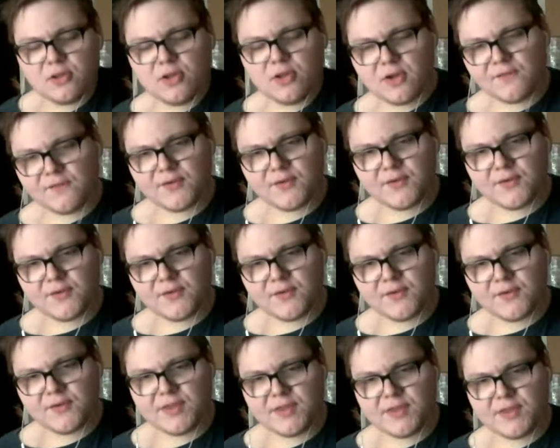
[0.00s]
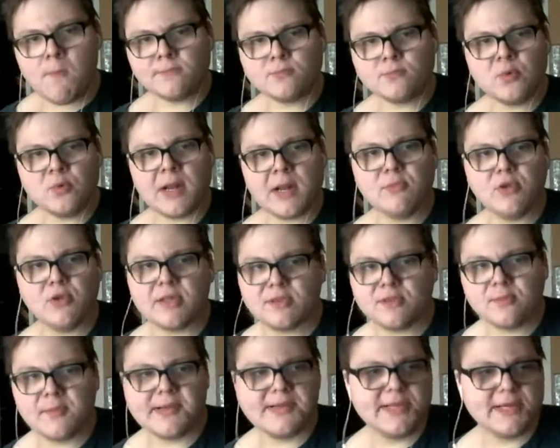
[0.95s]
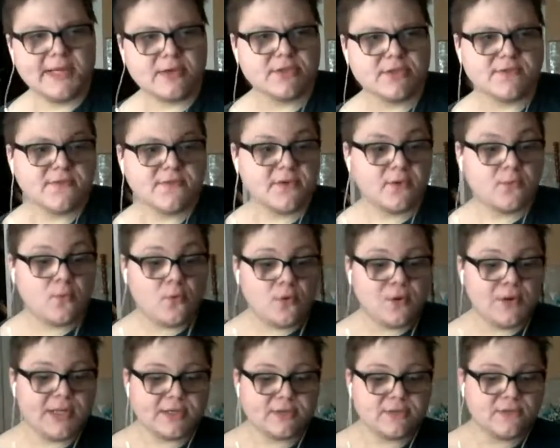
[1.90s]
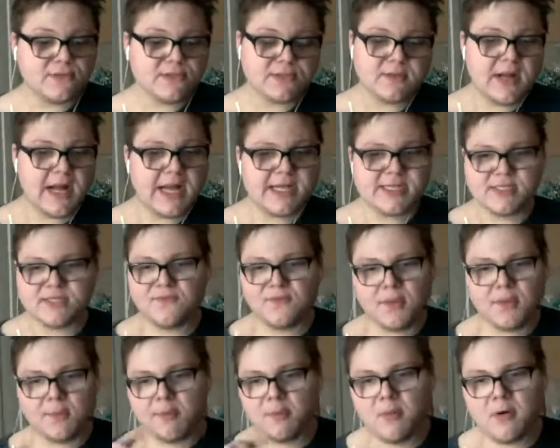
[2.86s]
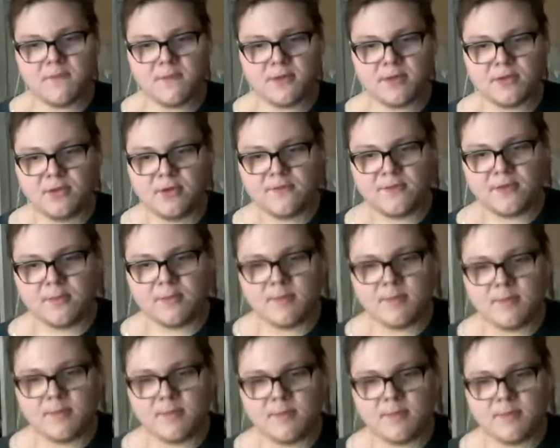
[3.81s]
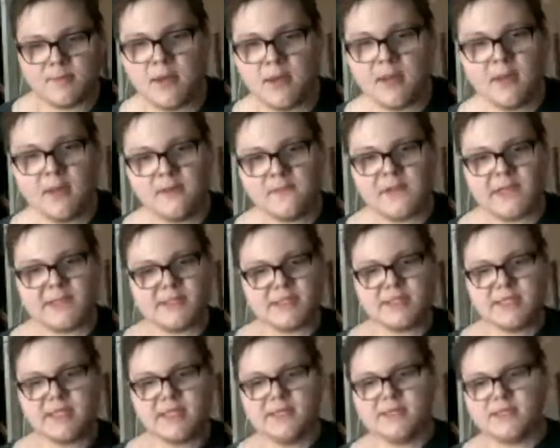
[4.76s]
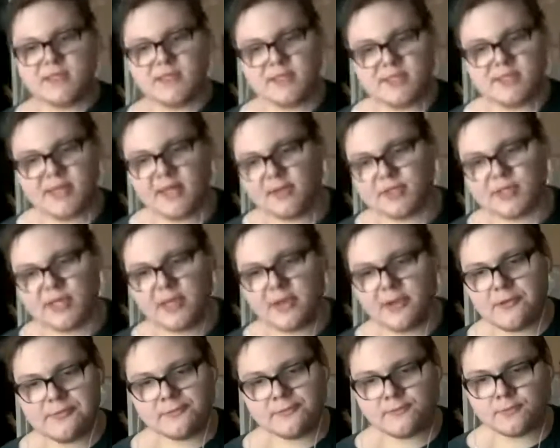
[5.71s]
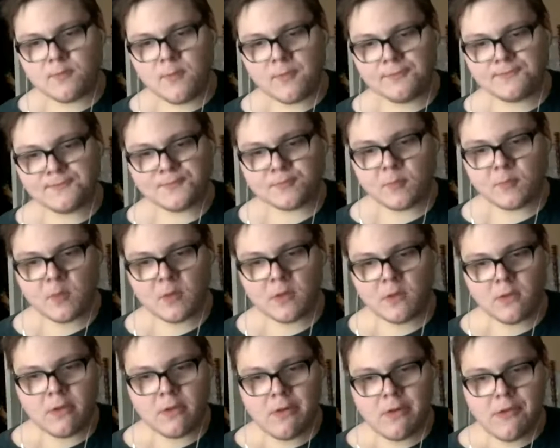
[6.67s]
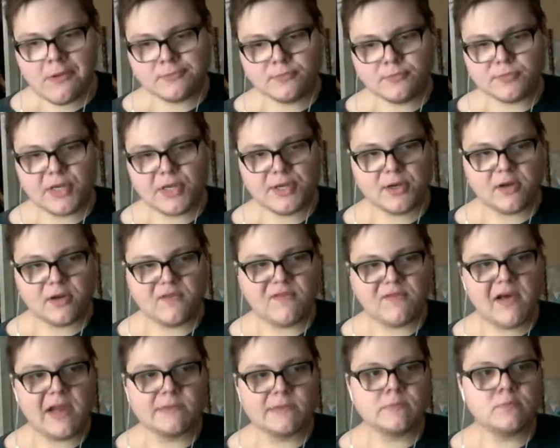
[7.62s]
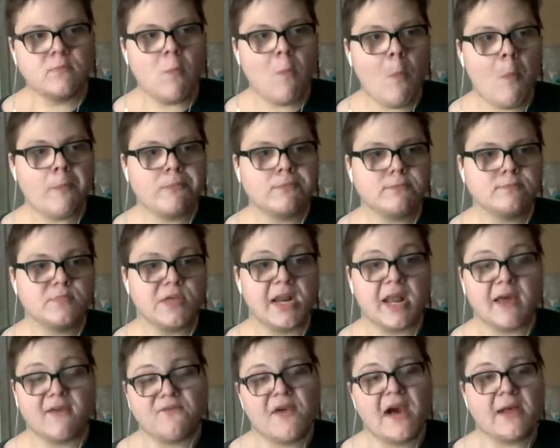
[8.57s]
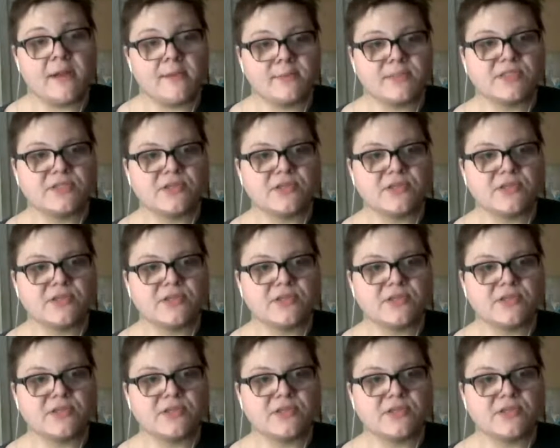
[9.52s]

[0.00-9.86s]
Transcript: look for the year date. When I'm looking through my nickels for war nickels, I just flip them over and look for the mint mark. That is the easiest telltale that you're gonna find. And I found them in